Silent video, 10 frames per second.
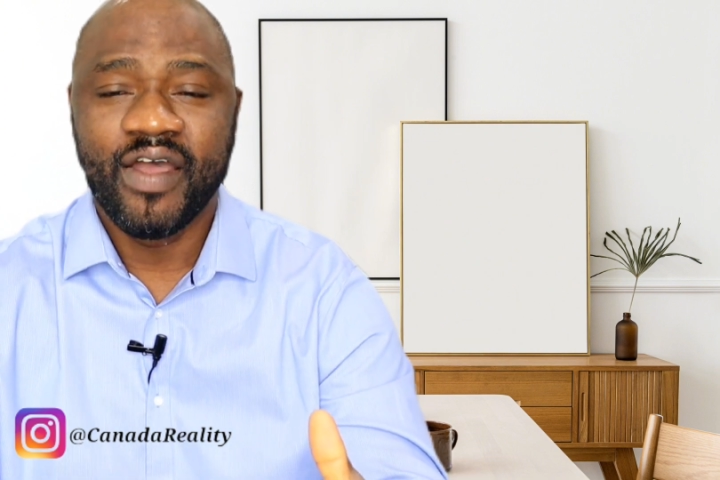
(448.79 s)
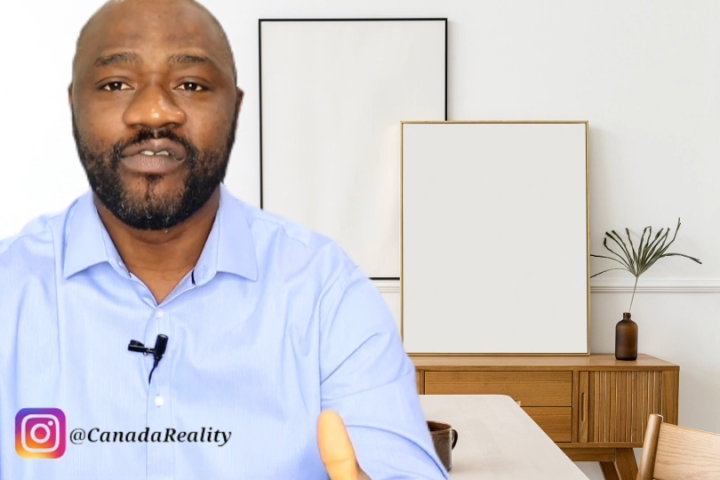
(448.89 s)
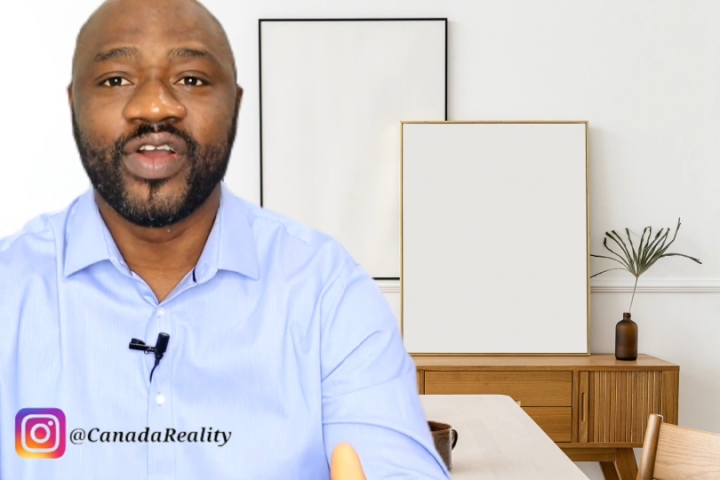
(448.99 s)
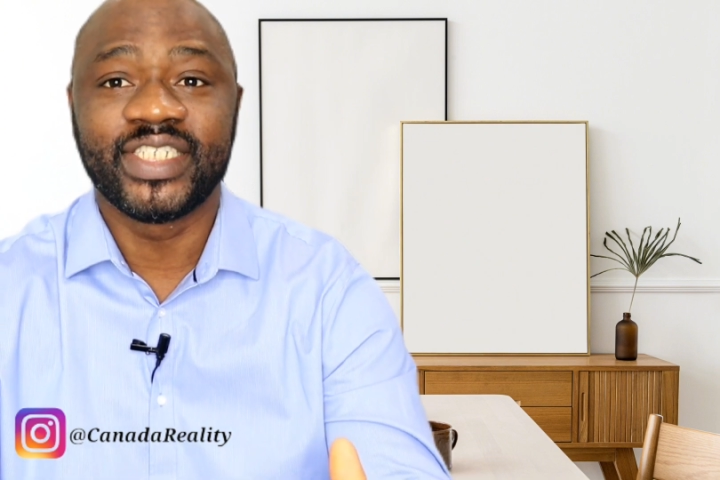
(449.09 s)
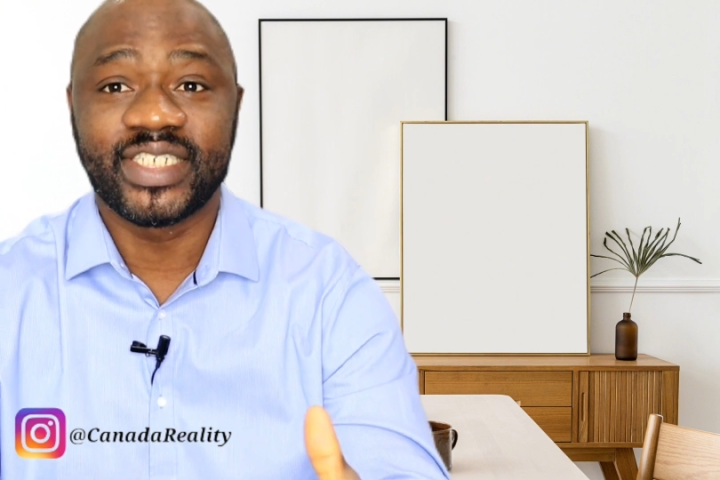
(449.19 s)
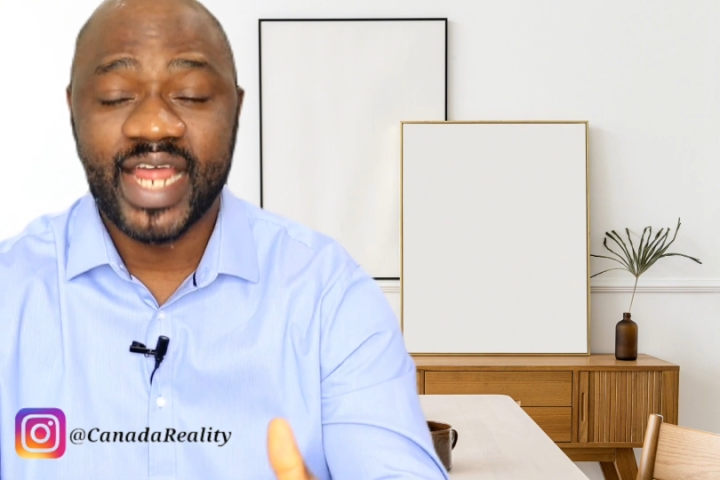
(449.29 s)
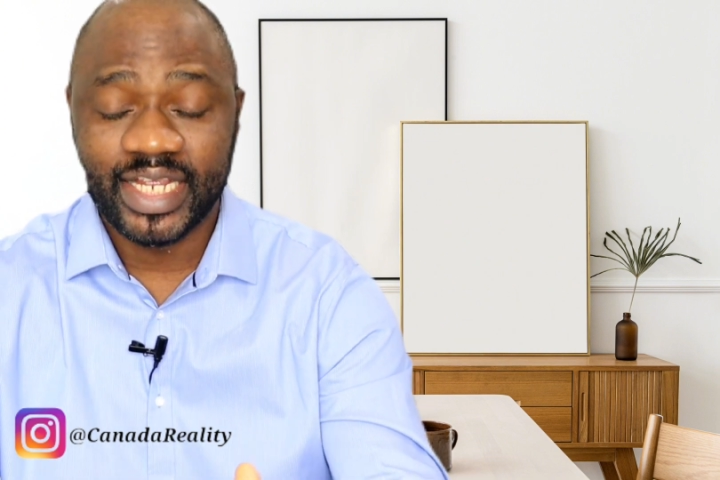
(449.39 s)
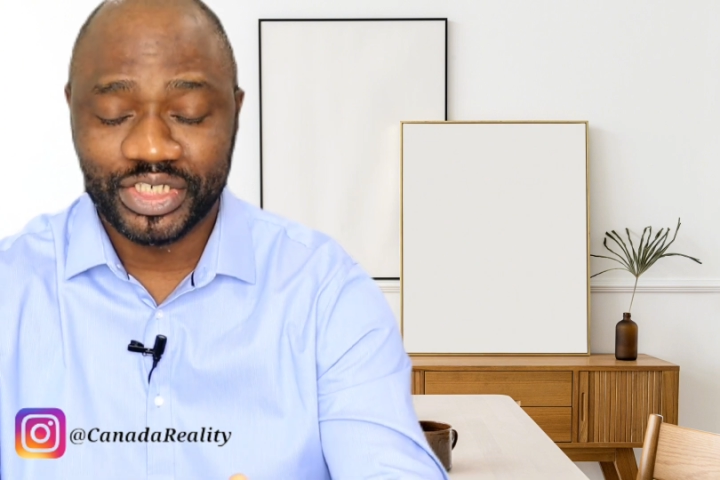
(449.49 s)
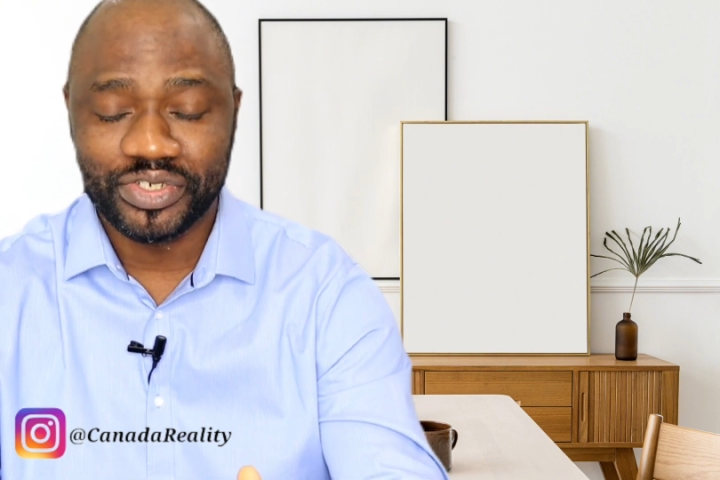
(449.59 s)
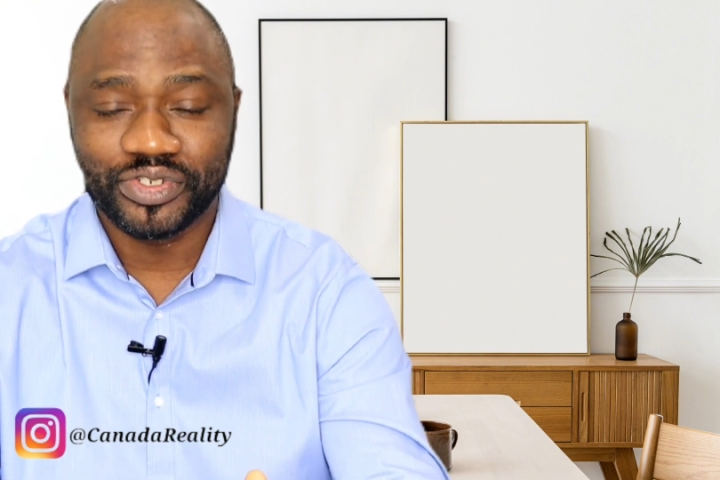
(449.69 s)
for
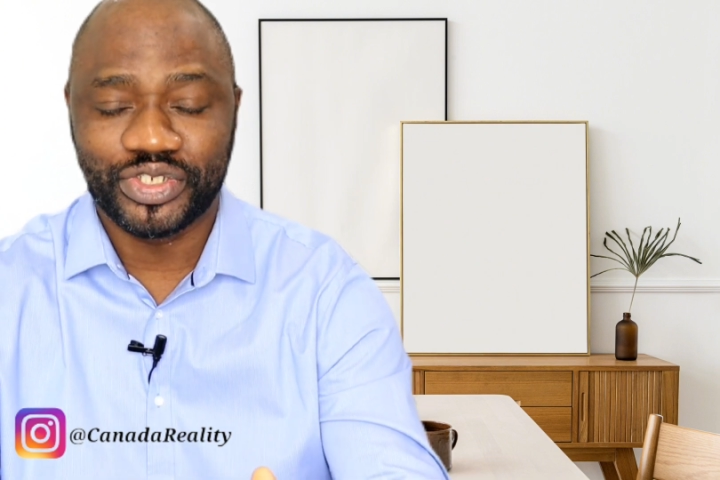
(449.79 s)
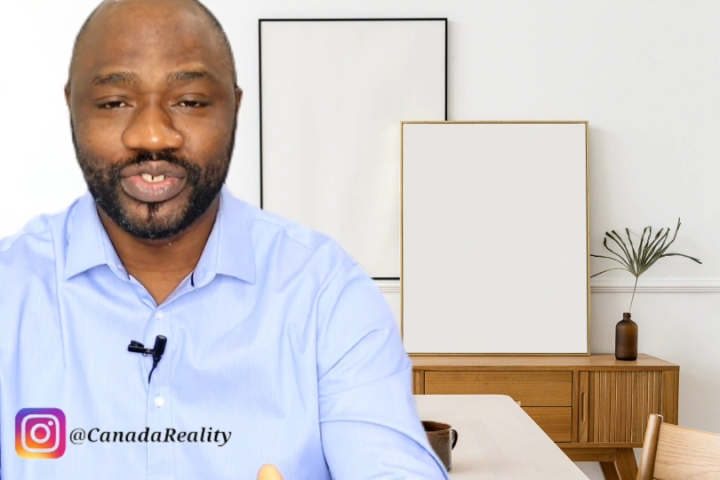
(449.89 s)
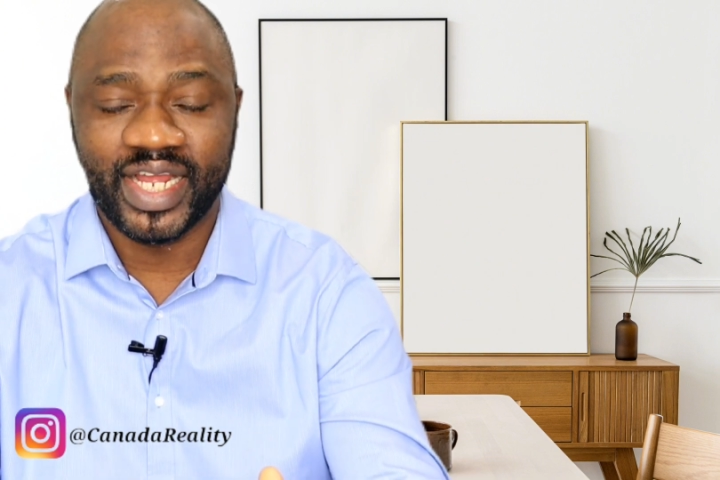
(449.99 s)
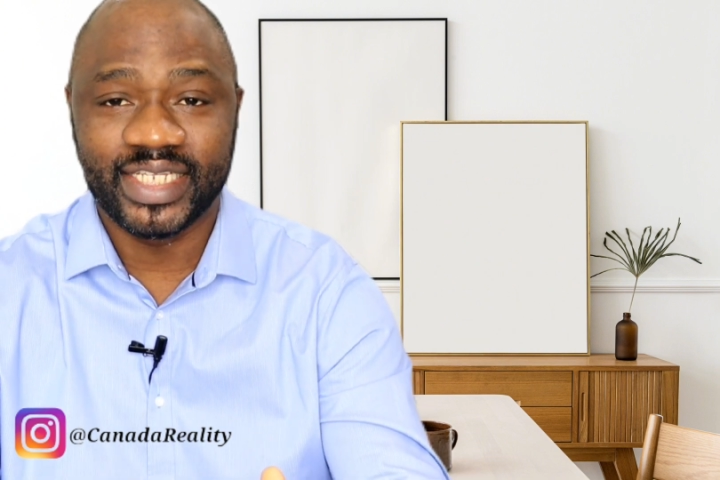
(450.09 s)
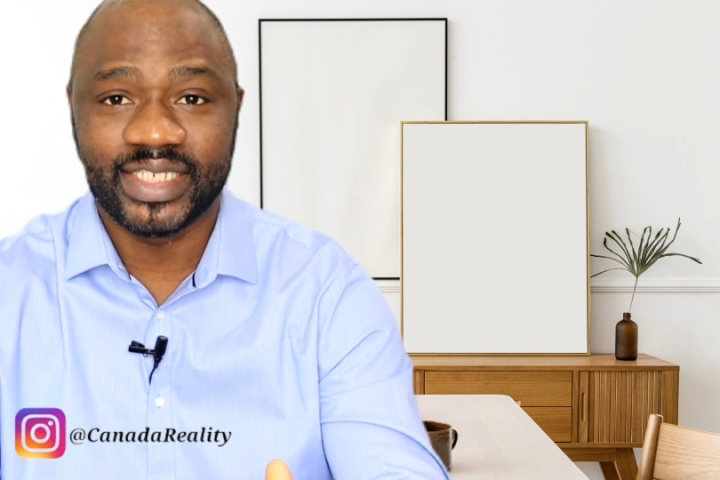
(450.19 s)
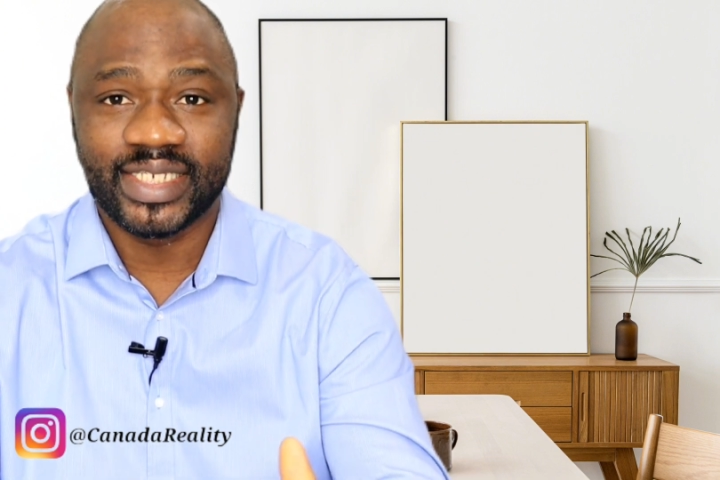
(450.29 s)
international students